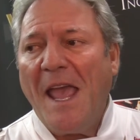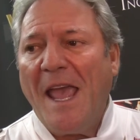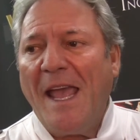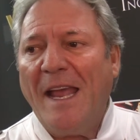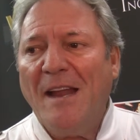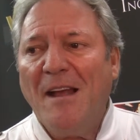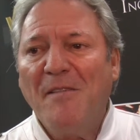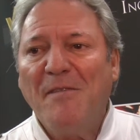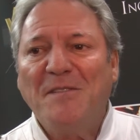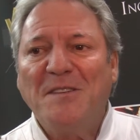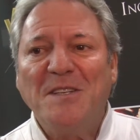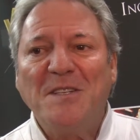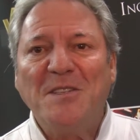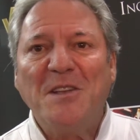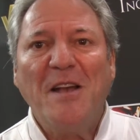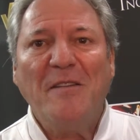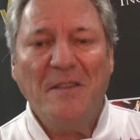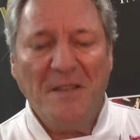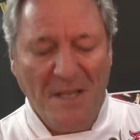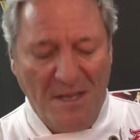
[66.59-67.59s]
And I've
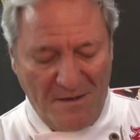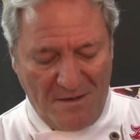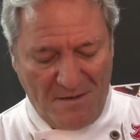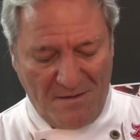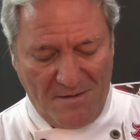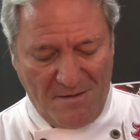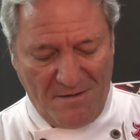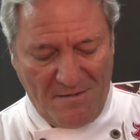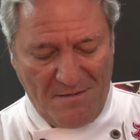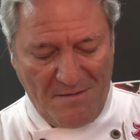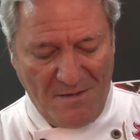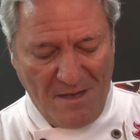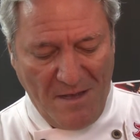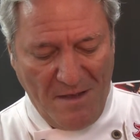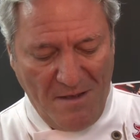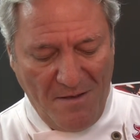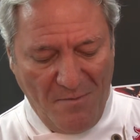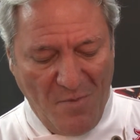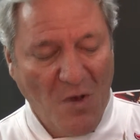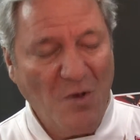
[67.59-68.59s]
discovered
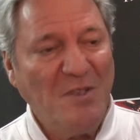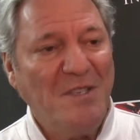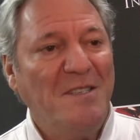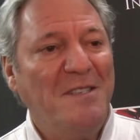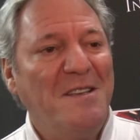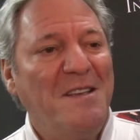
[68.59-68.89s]
that Moses